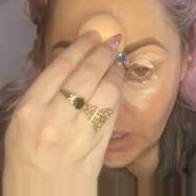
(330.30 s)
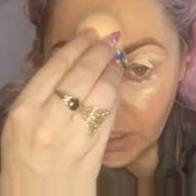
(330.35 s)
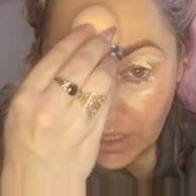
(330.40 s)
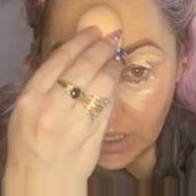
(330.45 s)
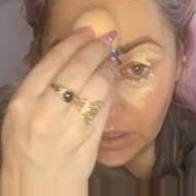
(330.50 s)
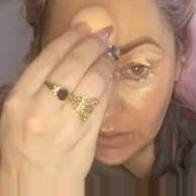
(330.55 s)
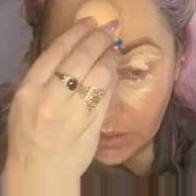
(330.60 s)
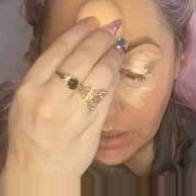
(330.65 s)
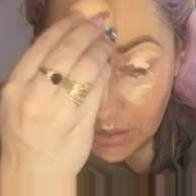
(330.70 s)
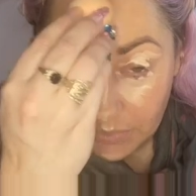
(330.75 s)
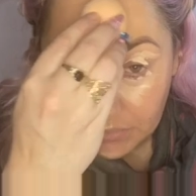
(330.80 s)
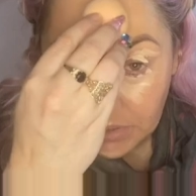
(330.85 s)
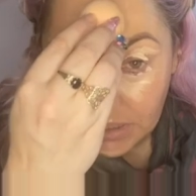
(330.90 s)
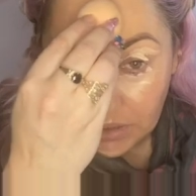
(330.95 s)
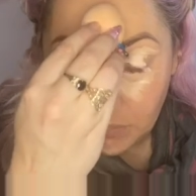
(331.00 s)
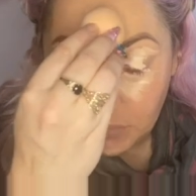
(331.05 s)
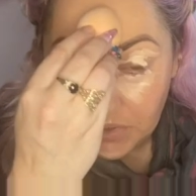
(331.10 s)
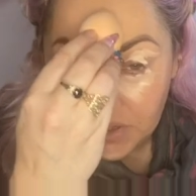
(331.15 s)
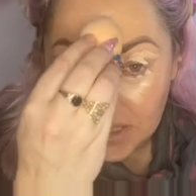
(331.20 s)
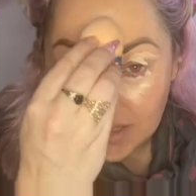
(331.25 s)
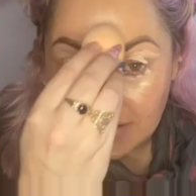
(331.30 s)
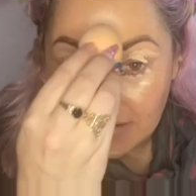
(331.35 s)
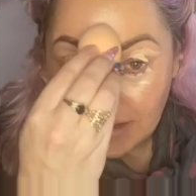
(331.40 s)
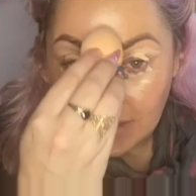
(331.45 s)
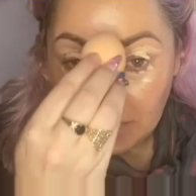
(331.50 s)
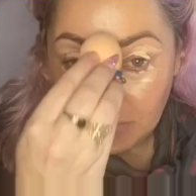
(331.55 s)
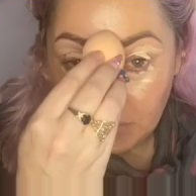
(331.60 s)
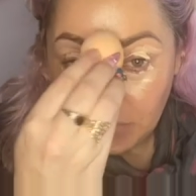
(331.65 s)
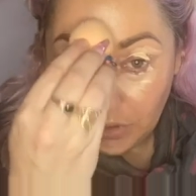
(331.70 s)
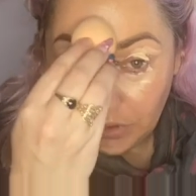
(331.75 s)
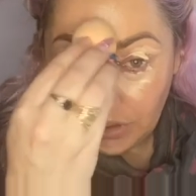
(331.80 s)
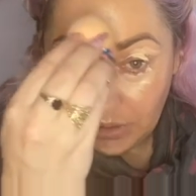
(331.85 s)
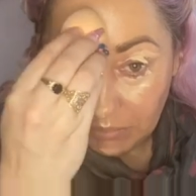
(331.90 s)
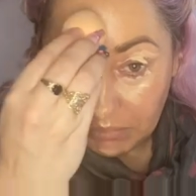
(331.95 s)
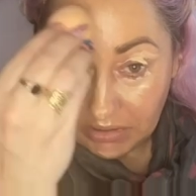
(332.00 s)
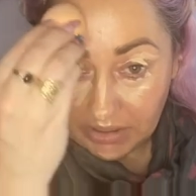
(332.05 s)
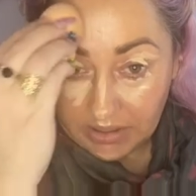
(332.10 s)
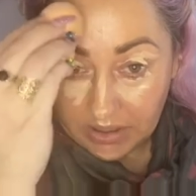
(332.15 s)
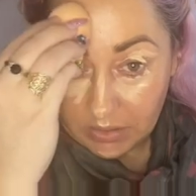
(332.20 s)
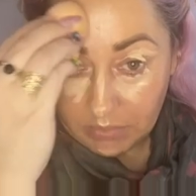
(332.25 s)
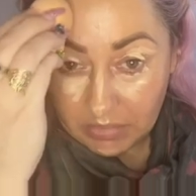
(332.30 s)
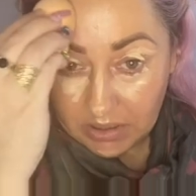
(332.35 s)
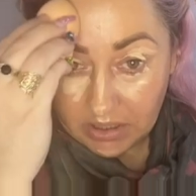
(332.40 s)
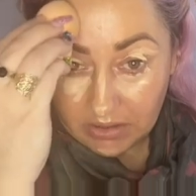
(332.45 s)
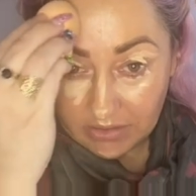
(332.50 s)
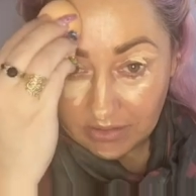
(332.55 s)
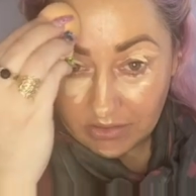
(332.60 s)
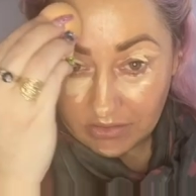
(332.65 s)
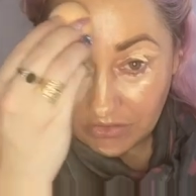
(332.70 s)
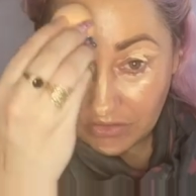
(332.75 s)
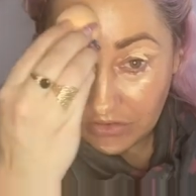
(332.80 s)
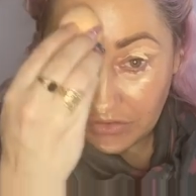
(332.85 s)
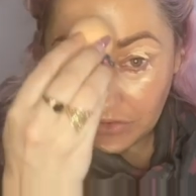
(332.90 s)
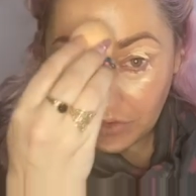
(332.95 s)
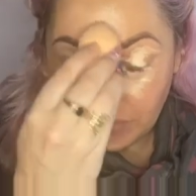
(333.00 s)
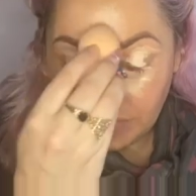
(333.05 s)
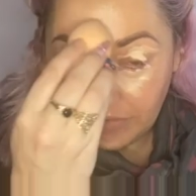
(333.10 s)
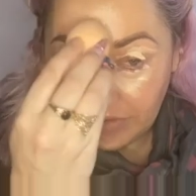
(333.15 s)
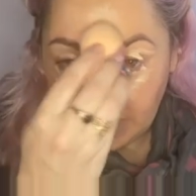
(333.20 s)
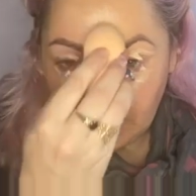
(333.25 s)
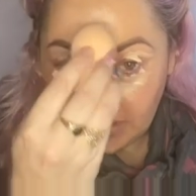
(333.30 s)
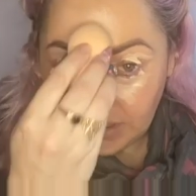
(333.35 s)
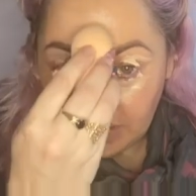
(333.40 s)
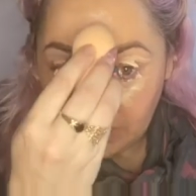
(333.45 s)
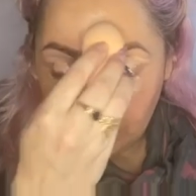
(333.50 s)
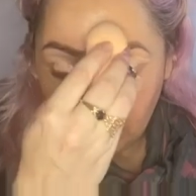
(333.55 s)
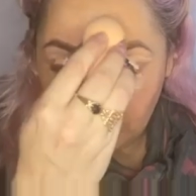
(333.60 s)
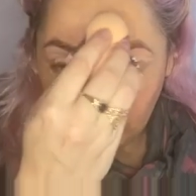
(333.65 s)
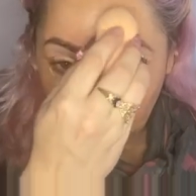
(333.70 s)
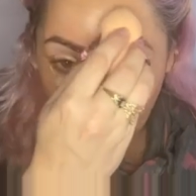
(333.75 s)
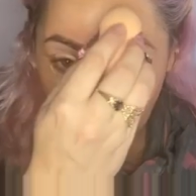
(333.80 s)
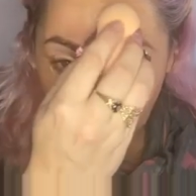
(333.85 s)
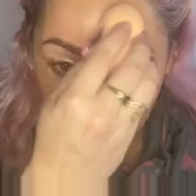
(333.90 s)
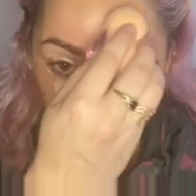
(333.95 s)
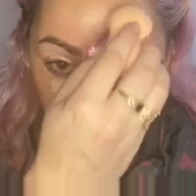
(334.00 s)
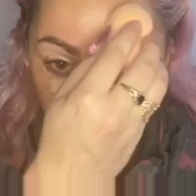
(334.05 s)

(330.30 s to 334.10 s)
I'm coming in with the same beauty blender because it's just got foundation on it.